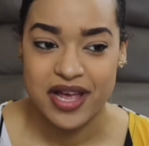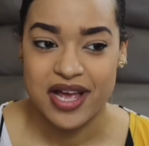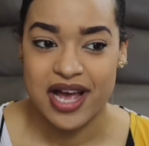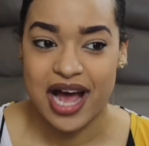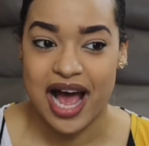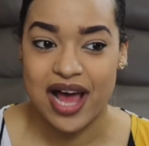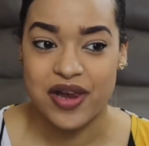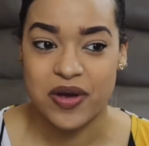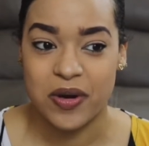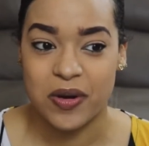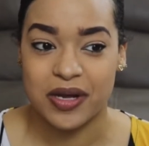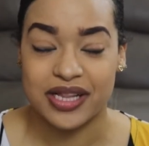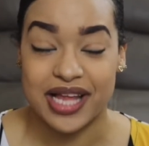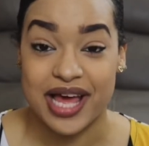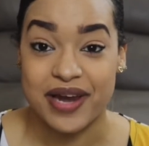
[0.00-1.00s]
I know
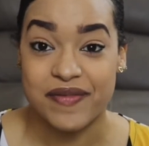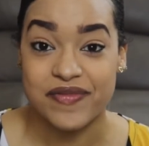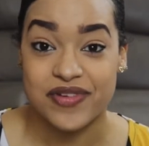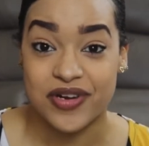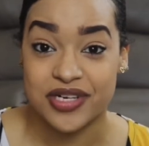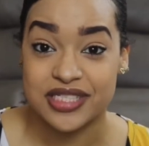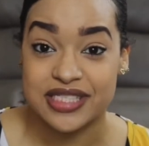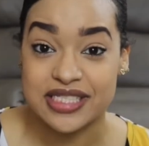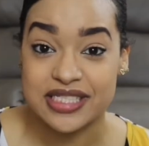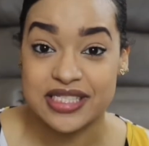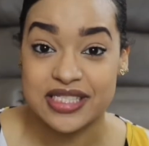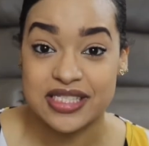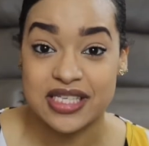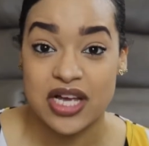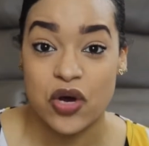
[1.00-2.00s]
a lot of
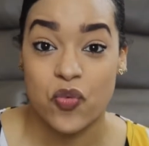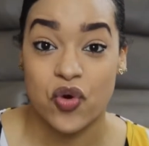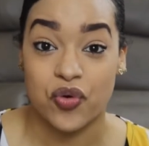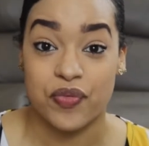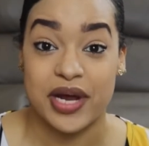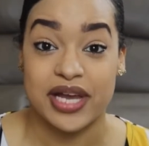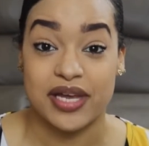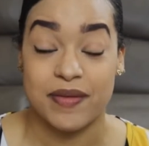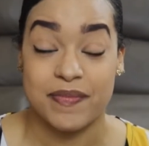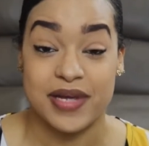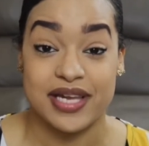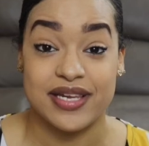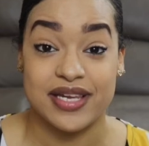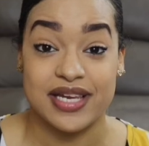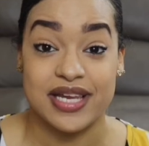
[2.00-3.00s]
nurses were
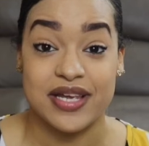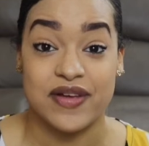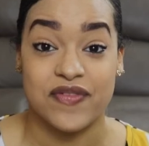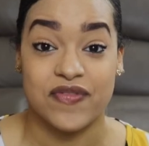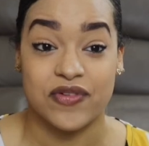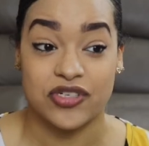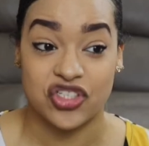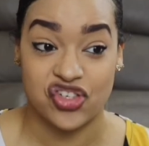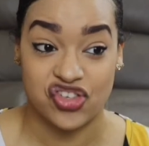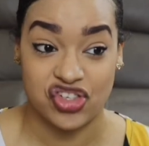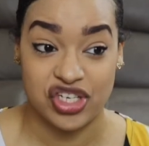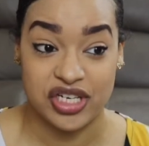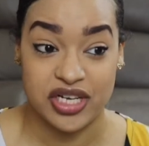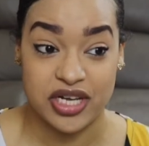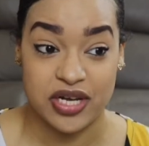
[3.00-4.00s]
recommending it for
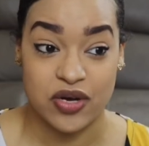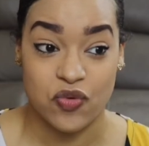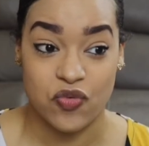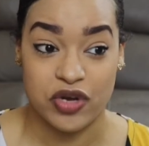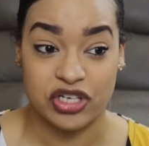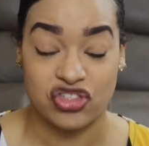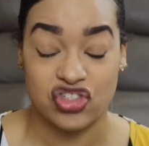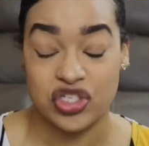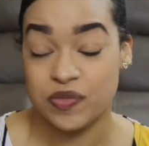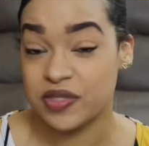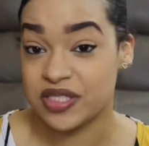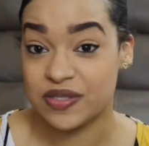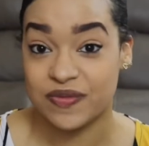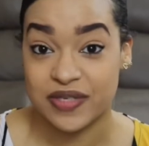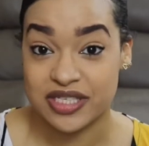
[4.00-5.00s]
Gia when she
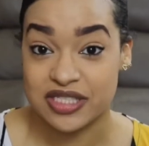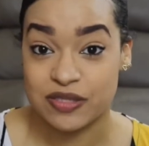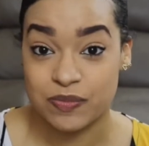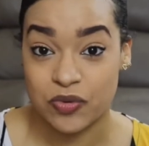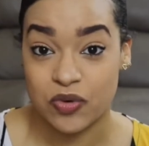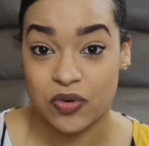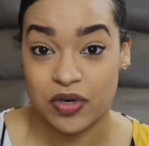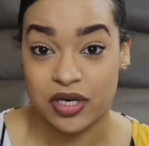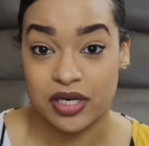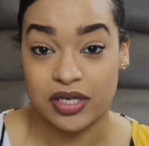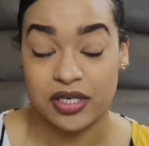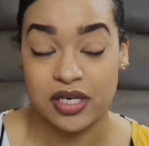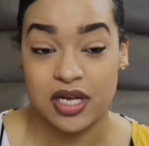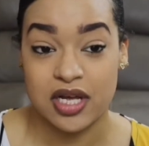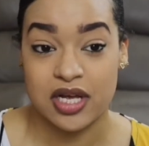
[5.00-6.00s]
was first
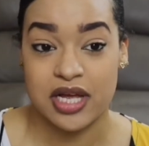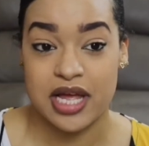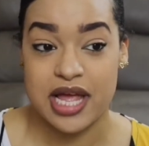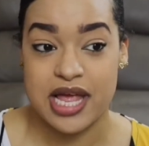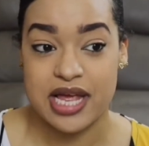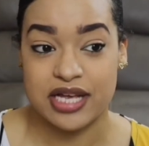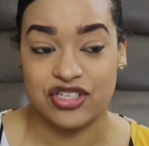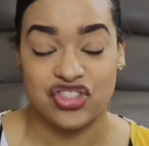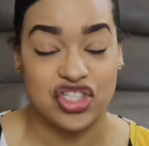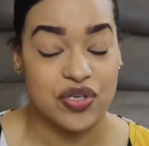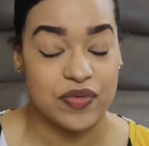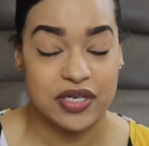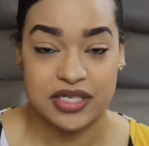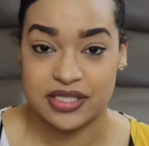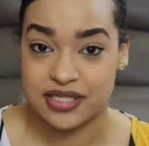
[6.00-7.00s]
born, and she
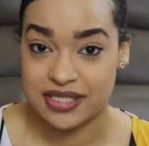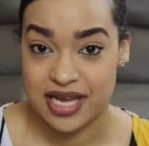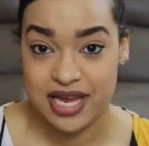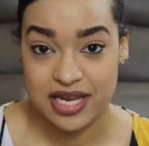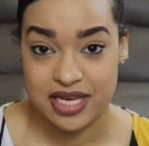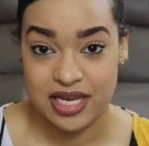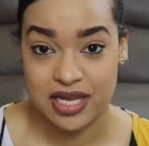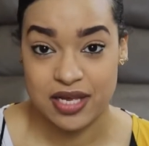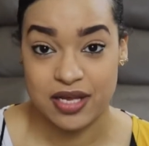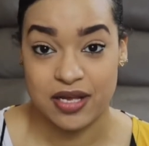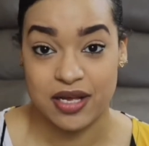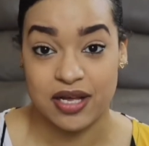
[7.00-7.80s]
wouldn't take it.